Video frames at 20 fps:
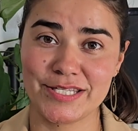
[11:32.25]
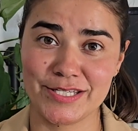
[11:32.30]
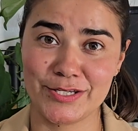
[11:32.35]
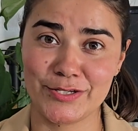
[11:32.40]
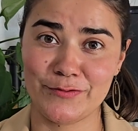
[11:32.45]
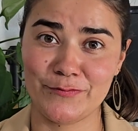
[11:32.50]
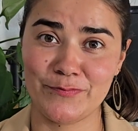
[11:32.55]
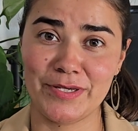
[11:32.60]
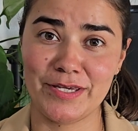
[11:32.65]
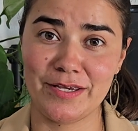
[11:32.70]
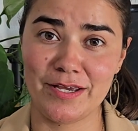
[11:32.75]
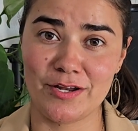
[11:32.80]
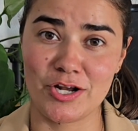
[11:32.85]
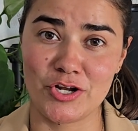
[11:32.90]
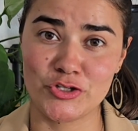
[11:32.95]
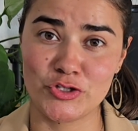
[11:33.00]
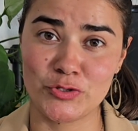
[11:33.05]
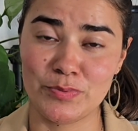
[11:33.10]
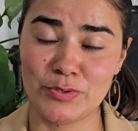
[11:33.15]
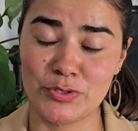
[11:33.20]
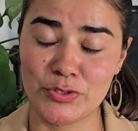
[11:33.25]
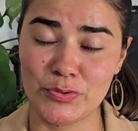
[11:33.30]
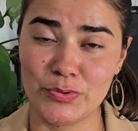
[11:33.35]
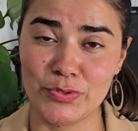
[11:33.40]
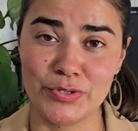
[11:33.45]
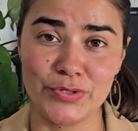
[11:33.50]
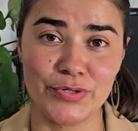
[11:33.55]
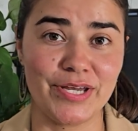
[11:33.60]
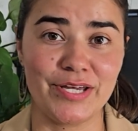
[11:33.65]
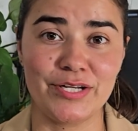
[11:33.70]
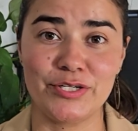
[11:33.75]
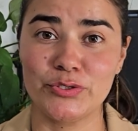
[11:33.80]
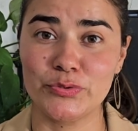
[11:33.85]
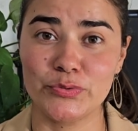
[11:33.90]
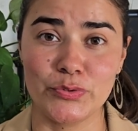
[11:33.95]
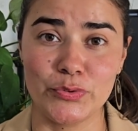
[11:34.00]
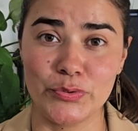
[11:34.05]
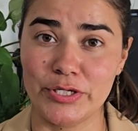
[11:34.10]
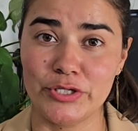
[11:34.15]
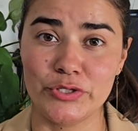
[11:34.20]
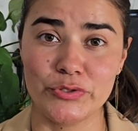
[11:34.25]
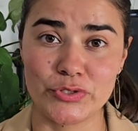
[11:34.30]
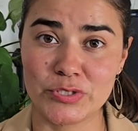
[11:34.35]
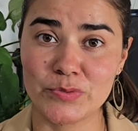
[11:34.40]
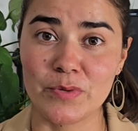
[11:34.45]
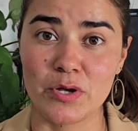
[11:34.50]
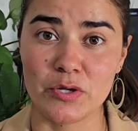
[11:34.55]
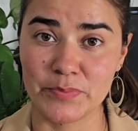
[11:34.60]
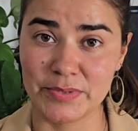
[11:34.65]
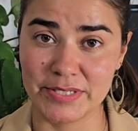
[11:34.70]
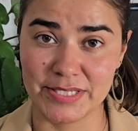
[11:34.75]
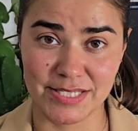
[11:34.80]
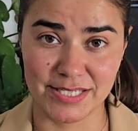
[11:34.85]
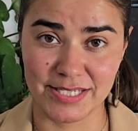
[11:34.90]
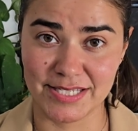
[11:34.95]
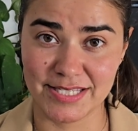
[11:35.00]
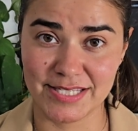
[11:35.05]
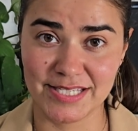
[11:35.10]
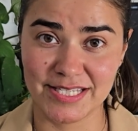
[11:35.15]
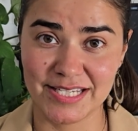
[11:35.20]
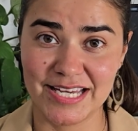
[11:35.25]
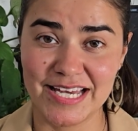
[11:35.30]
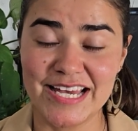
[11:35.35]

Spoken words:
of being an entrepreneur and growing your small business.